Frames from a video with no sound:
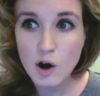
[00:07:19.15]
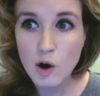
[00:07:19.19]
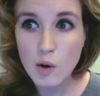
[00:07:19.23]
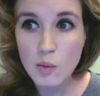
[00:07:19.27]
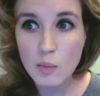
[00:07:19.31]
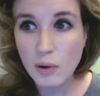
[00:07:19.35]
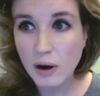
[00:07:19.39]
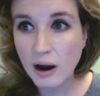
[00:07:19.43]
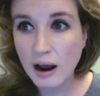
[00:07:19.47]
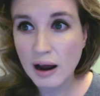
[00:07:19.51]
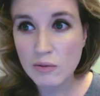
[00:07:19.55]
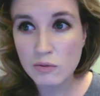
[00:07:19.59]

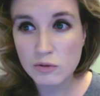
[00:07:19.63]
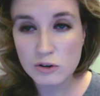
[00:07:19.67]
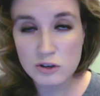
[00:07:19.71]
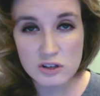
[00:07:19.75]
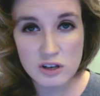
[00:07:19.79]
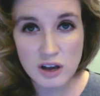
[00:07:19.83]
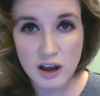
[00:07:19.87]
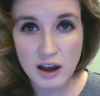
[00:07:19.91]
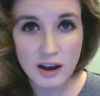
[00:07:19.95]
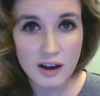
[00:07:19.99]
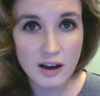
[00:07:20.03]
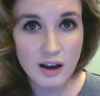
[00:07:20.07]
But I would
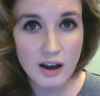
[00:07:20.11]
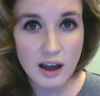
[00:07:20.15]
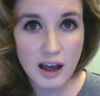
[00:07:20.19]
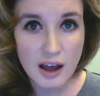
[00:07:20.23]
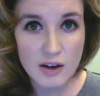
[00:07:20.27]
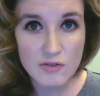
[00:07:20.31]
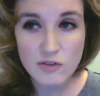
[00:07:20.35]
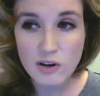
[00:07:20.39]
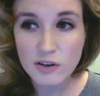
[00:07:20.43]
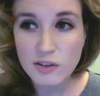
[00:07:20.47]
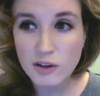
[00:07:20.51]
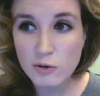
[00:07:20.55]
say
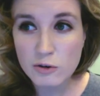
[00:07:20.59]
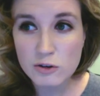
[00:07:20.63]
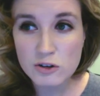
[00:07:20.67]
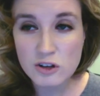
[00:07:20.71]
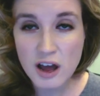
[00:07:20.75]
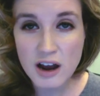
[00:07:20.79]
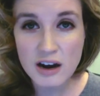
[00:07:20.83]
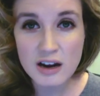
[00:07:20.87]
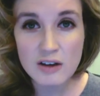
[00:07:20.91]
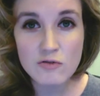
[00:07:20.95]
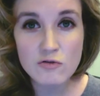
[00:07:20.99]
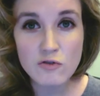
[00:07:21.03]
if there was
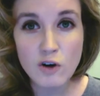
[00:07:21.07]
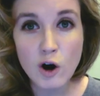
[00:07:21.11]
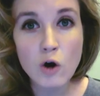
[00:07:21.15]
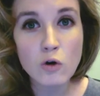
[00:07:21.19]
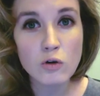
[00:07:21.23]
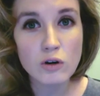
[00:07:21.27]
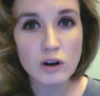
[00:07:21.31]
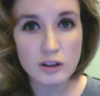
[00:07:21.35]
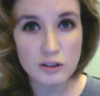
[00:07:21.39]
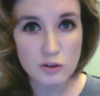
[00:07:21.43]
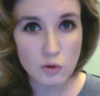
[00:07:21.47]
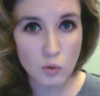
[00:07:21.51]
any
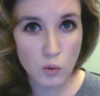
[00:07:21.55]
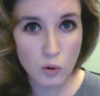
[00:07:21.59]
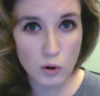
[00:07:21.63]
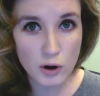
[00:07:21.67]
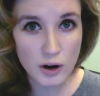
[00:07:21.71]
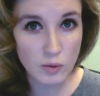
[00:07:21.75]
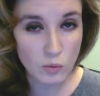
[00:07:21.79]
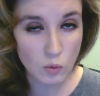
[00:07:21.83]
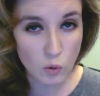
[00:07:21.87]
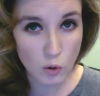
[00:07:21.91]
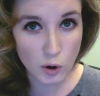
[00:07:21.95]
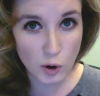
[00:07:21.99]
vote at
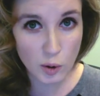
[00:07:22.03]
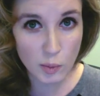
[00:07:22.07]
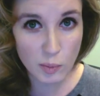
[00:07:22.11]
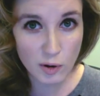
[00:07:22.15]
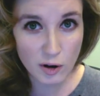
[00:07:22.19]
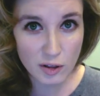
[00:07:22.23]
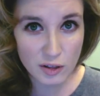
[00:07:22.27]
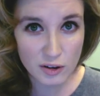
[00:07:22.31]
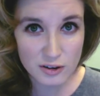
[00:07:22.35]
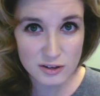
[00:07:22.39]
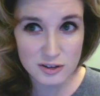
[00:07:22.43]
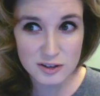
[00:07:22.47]
Warner
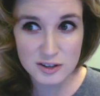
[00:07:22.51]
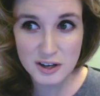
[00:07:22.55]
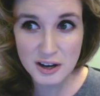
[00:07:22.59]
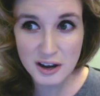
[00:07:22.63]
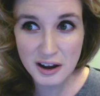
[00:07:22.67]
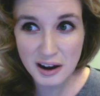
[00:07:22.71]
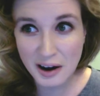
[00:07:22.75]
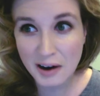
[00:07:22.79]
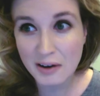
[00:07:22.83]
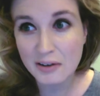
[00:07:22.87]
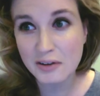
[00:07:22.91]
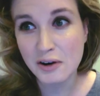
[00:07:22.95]
Brothers,
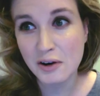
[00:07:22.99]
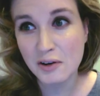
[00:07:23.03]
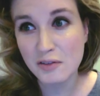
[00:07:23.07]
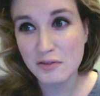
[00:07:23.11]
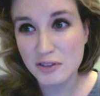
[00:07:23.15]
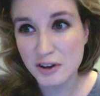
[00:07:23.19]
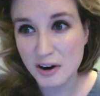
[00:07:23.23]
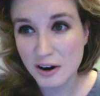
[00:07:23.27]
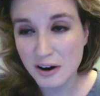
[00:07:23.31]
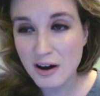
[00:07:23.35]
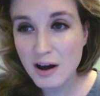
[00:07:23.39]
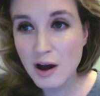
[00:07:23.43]
I don't know if
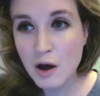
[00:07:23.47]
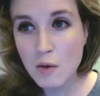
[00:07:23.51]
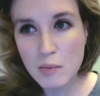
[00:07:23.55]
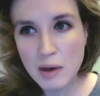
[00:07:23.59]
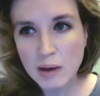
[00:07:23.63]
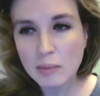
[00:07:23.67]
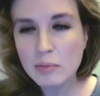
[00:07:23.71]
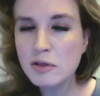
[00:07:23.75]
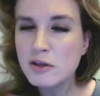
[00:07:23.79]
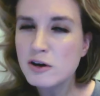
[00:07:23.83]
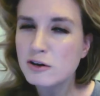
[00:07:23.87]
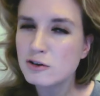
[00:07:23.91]

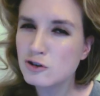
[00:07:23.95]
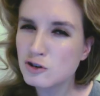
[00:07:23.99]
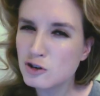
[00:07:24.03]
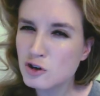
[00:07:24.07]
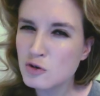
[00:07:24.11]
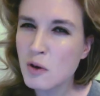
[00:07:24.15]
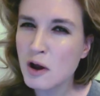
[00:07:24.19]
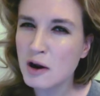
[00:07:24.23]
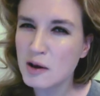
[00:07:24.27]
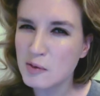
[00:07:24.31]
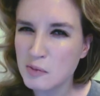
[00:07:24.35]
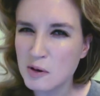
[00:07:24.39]
maybe there's too
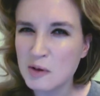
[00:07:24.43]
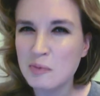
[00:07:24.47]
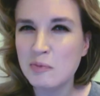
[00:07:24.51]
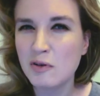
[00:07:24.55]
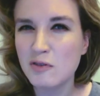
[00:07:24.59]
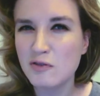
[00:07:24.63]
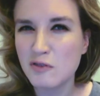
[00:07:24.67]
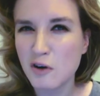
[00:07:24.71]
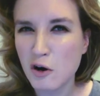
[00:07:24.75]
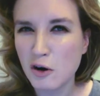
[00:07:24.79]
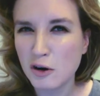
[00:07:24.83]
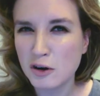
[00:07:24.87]
many people
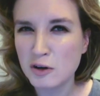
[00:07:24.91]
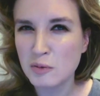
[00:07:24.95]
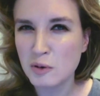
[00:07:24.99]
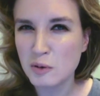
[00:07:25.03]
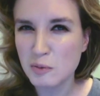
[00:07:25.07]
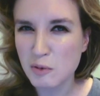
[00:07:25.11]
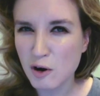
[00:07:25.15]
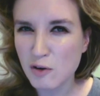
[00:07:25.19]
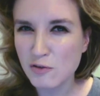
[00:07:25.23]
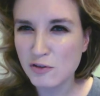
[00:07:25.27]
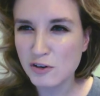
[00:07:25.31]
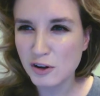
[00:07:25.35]
voting, to be
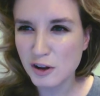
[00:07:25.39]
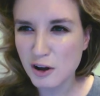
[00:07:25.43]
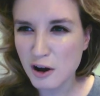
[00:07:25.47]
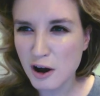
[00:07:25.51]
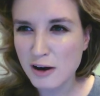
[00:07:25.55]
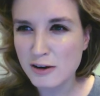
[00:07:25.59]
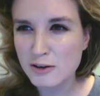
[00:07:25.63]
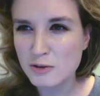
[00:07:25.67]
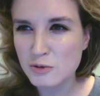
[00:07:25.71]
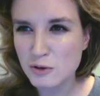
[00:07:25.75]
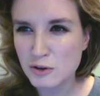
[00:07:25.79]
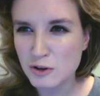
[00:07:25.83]
perfectly
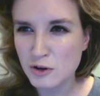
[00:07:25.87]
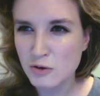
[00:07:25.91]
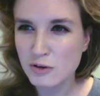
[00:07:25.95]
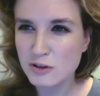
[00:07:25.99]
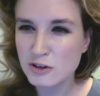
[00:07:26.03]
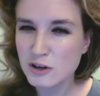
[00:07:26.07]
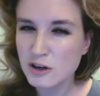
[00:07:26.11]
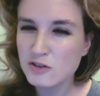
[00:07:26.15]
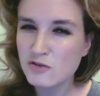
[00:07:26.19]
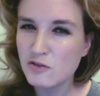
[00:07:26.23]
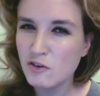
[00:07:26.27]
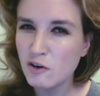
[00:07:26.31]
honest with you. It
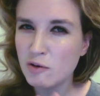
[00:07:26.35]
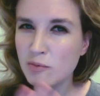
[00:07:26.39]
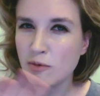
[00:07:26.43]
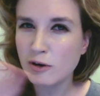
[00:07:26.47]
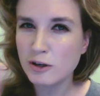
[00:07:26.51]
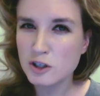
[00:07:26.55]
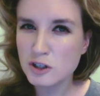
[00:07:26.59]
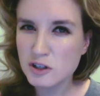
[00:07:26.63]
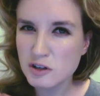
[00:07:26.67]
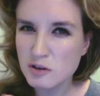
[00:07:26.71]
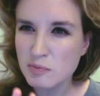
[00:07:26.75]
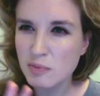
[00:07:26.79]
does very
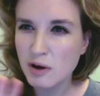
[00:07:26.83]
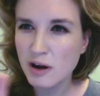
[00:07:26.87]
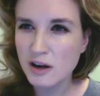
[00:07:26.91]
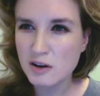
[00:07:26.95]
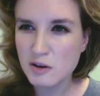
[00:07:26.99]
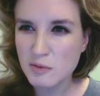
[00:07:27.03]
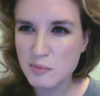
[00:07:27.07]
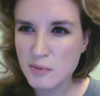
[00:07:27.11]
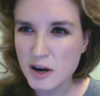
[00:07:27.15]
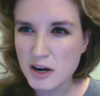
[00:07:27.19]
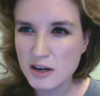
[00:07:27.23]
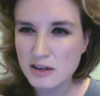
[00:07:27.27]
much seem by
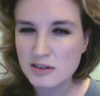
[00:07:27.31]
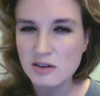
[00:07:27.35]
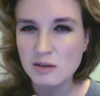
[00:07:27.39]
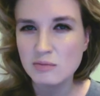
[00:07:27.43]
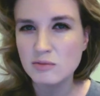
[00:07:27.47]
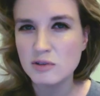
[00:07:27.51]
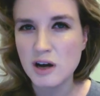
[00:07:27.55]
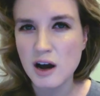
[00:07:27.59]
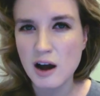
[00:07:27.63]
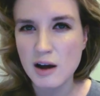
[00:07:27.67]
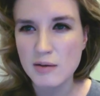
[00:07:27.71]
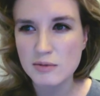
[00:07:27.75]
committee
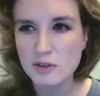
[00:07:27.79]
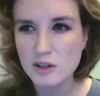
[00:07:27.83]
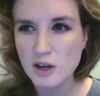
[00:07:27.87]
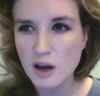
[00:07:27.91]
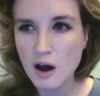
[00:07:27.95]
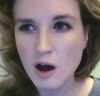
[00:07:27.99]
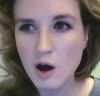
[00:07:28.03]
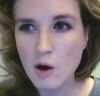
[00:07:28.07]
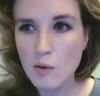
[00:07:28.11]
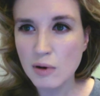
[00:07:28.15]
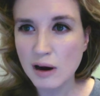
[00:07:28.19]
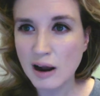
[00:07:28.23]
sometimes.
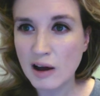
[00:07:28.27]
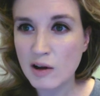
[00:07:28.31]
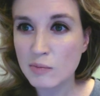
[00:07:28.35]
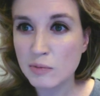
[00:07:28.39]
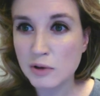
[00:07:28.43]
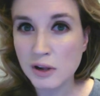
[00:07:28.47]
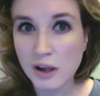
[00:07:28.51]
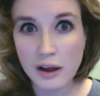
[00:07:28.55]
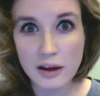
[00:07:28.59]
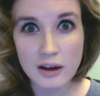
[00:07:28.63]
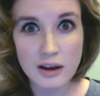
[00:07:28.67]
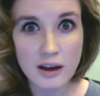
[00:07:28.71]
But I'd
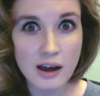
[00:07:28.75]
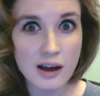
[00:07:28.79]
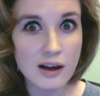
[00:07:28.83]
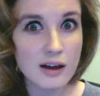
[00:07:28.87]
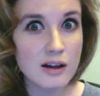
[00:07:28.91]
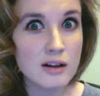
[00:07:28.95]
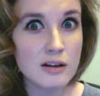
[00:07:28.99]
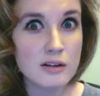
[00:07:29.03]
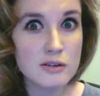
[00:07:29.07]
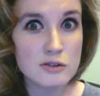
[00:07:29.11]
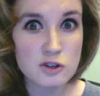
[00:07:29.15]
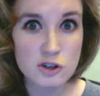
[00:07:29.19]
be like,
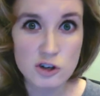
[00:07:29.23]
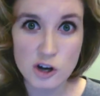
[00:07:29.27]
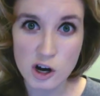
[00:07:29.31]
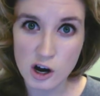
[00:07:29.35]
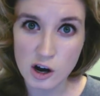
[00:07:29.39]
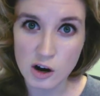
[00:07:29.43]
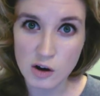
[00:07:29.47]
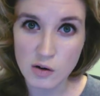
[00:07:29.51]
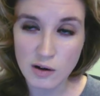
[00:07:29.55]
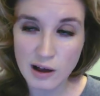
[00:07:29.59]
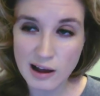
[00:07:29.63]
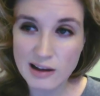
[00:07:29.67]
hells
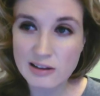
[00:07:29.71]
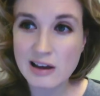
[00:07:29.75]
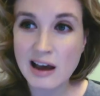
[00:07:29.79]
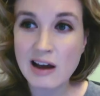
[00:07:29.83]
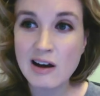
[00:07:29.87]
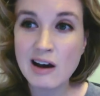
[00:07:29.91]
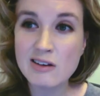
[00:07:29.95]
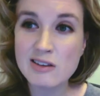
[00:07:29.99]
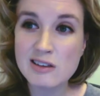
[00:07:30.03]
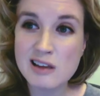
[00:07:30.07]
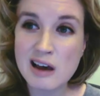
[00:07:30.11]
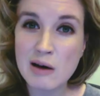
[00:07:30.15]
no.
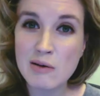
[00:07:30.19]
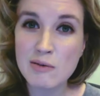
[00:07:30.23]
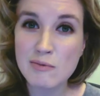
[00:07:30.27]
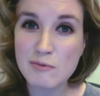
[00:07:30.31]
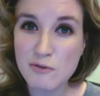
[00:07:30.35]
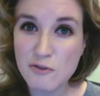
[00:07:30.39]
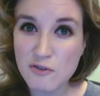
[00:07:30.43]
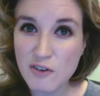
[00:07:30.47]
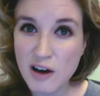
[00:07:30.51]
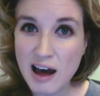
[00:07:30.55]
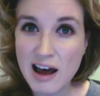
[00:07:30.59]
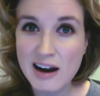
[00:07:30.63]
That's how
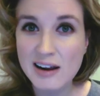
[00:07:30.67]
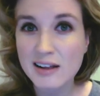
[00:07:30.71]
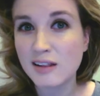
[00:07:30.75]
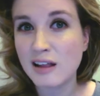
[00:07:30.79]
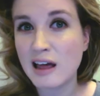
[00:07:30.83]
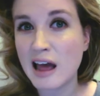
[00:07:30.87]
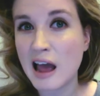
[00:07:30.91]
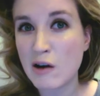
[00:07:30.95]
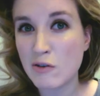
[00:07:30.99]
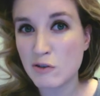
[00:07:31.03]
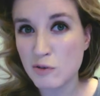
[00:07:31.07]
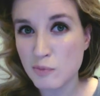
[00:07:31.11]
emphatically
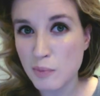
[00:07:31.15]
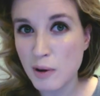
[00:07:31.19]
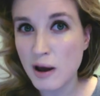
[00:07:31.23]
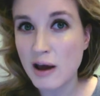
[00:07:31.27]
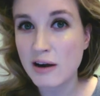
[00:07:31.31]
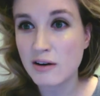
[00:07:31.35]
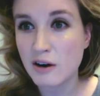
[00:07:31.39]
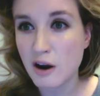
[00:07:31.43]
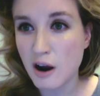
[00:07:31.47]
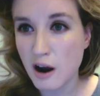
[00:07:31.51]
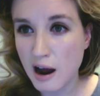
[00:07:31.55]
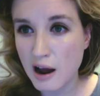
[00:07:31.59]
I would
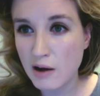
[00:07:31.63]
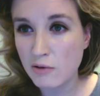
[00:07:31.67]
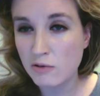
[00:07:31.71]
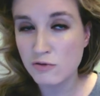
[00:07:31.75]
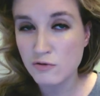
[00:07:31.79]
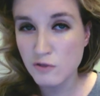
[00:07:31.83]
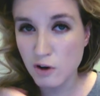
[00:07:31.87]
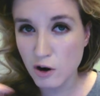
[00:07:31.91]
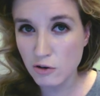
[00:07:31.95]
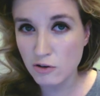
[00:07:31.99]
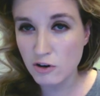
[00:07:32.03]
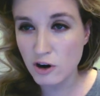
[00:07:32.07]
bet no, I would
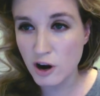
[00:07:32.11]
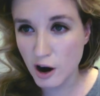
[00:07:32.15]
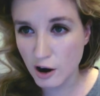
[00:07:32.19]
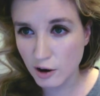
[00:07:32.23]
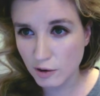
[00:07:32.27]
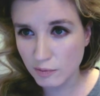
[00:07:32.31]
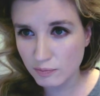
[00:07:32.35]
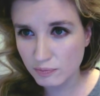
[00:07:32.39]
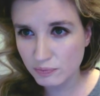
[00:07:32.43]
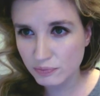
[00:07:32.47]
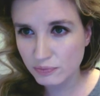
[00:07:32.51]
vote no.